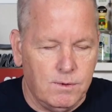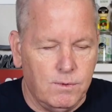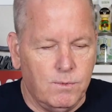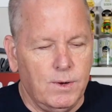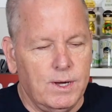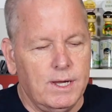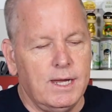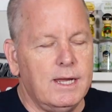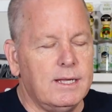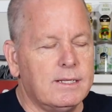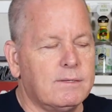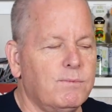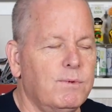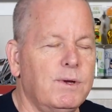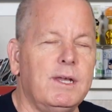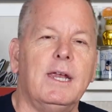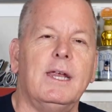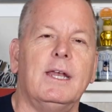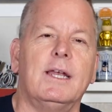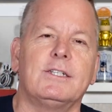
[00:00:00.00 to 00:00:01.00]
We need
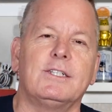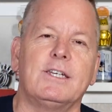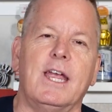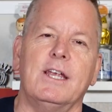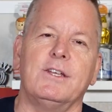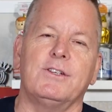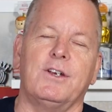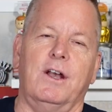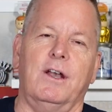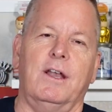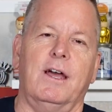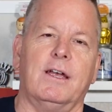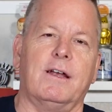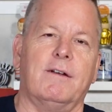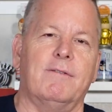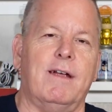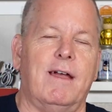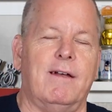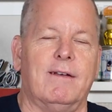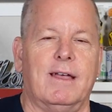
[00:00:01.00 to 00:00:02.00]
to change our luck
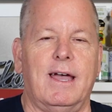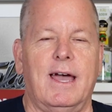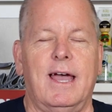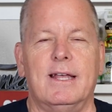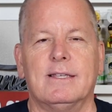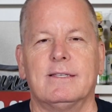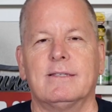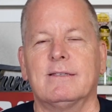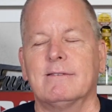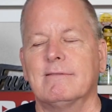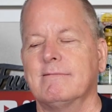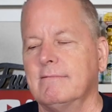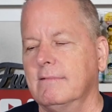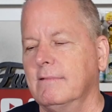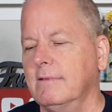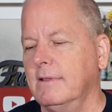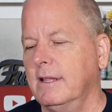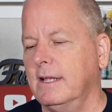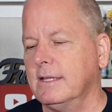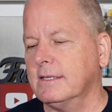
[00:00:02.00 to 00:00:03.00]
around, guys.
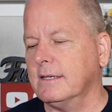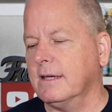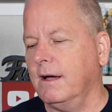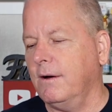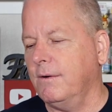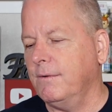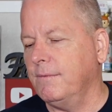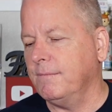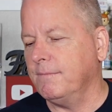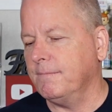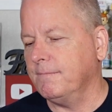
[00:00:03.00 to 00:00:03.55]
Let's go.